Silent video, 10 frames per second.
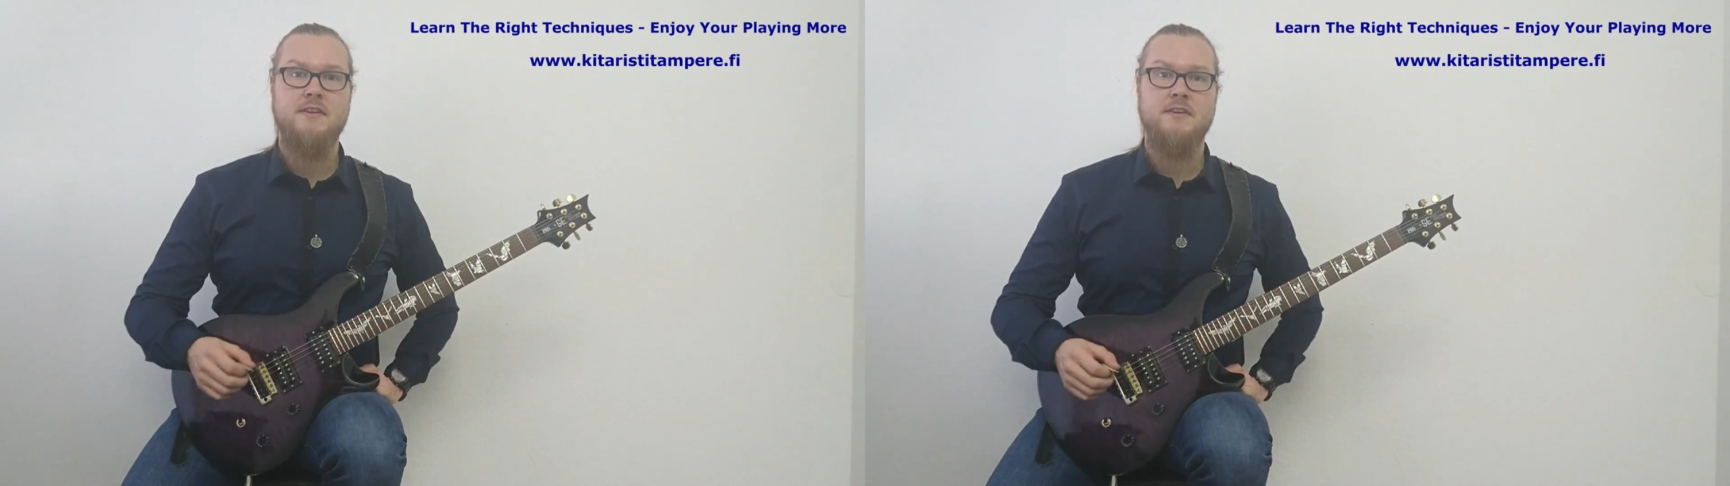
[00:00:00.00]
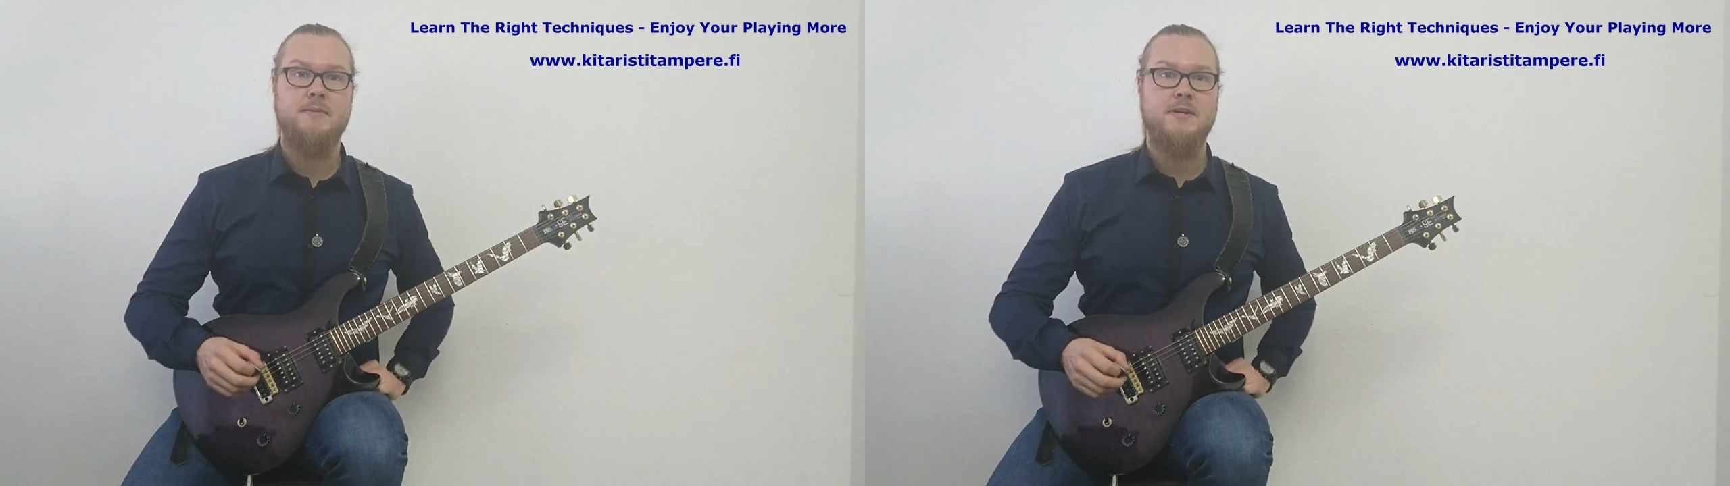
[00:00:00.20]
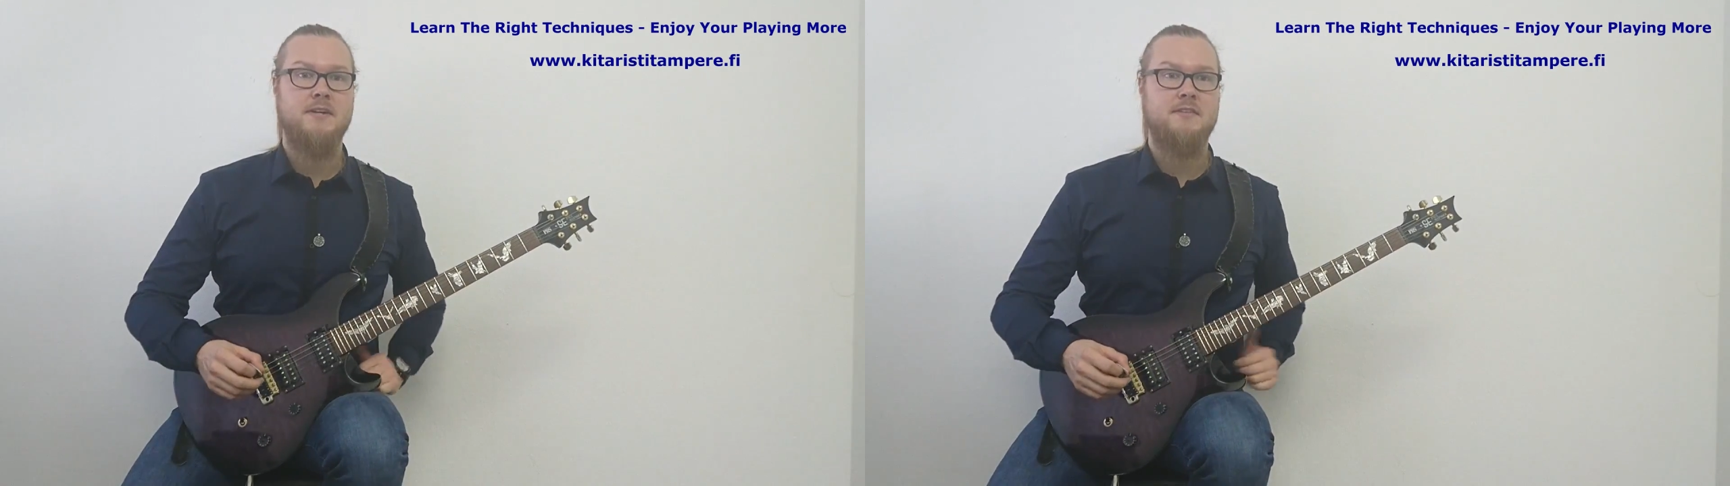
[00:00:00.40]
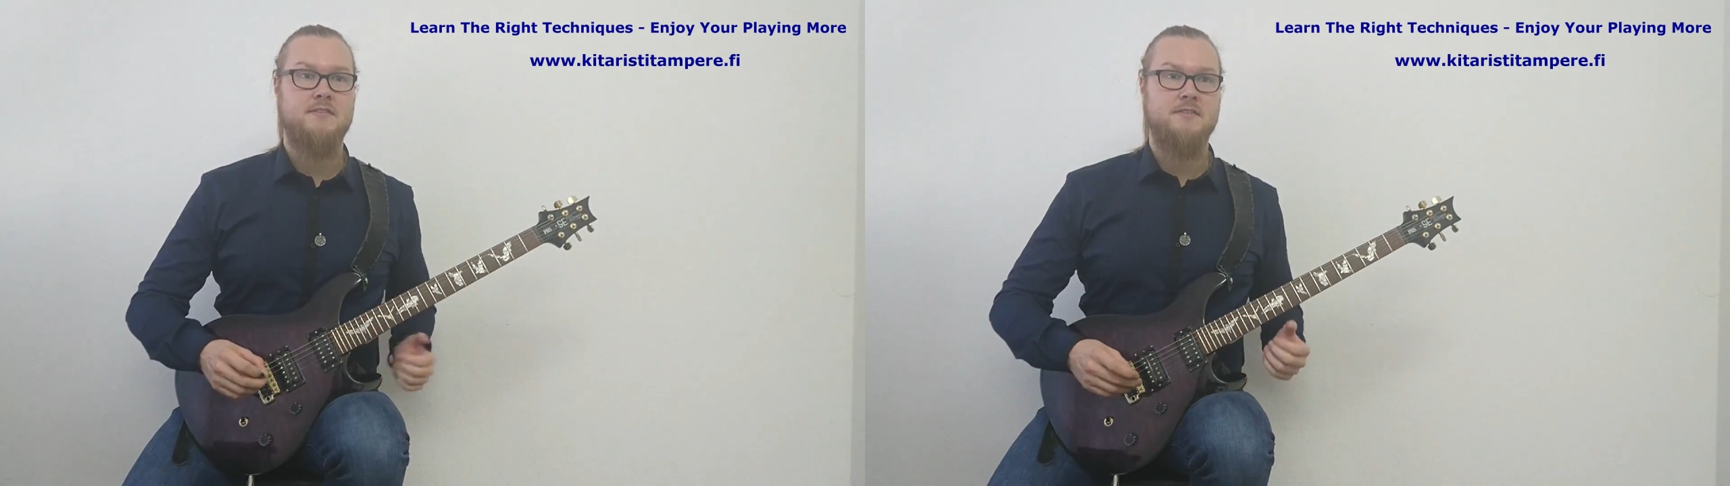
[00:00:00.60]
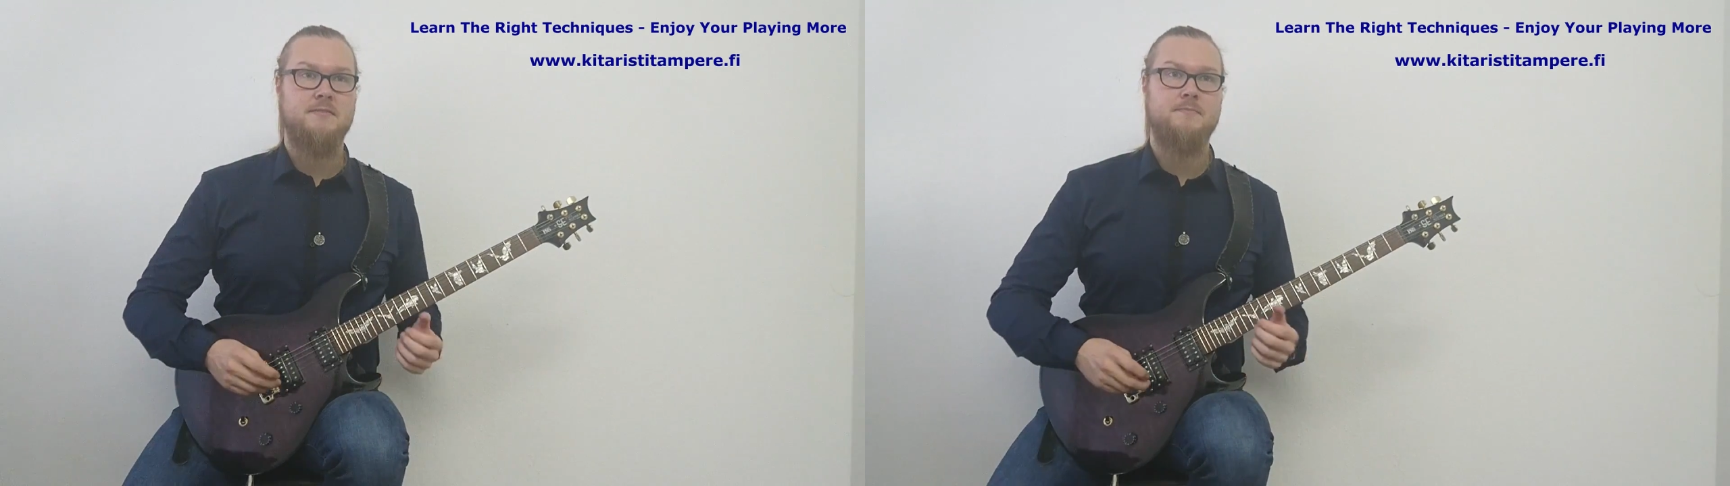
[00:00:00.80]
there,
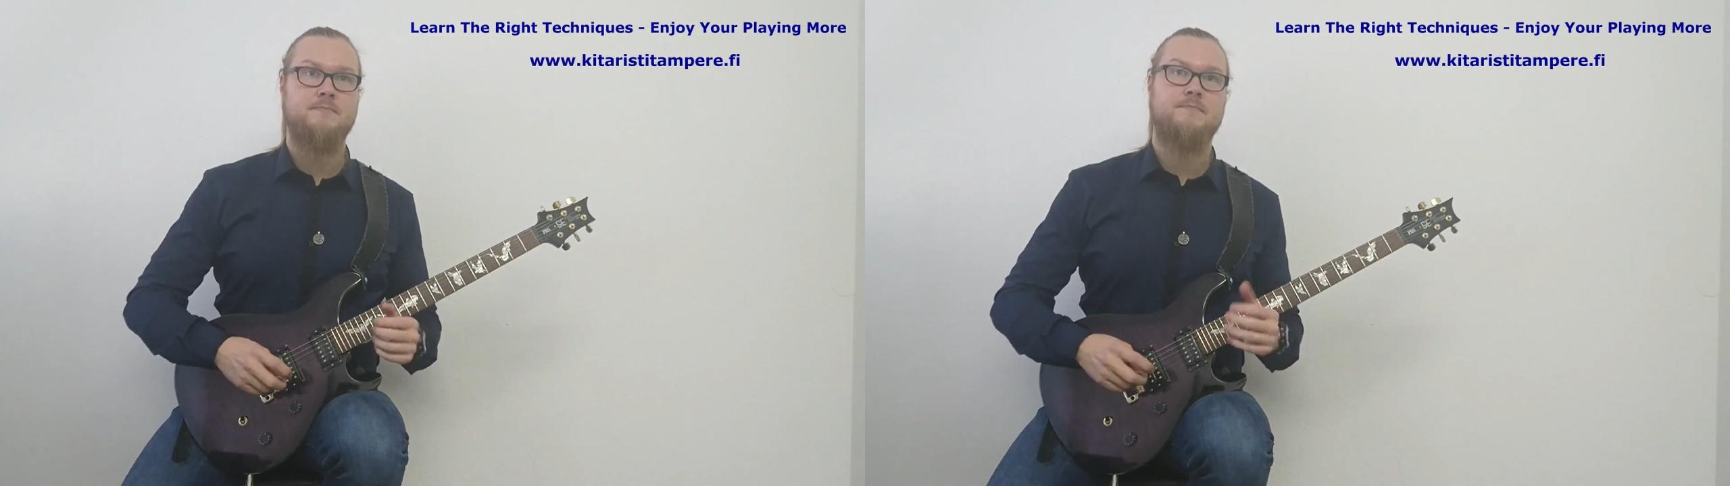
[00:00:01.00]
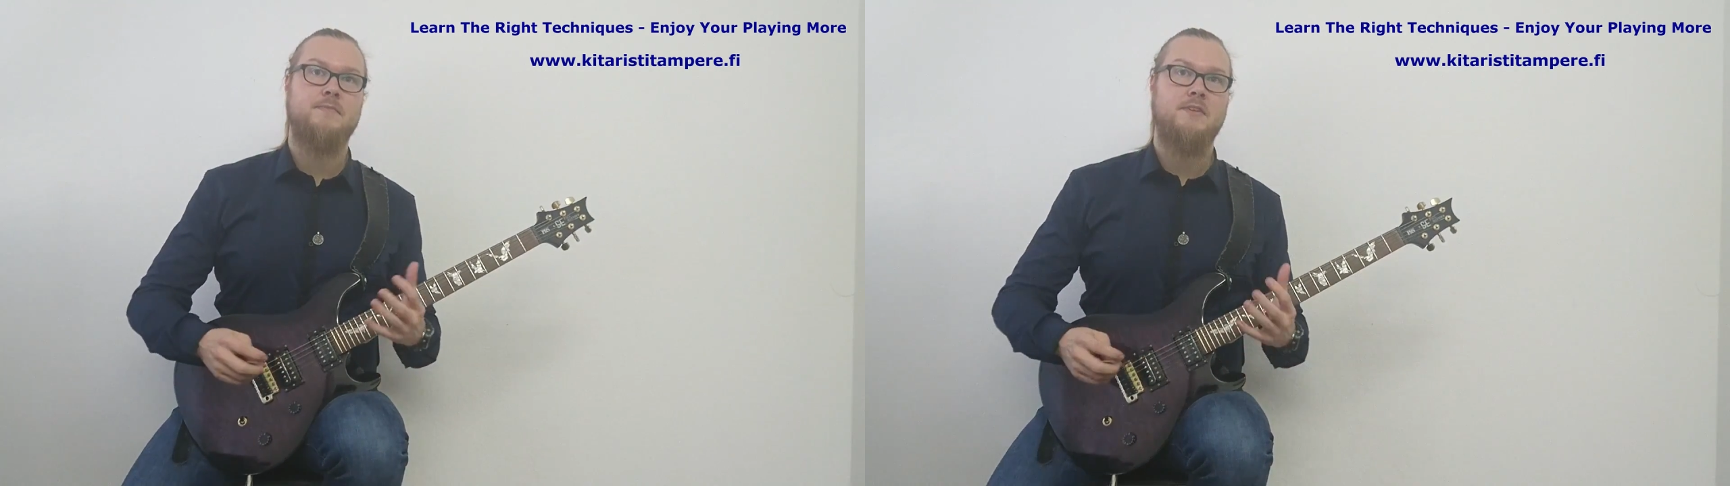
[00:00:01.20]
but um,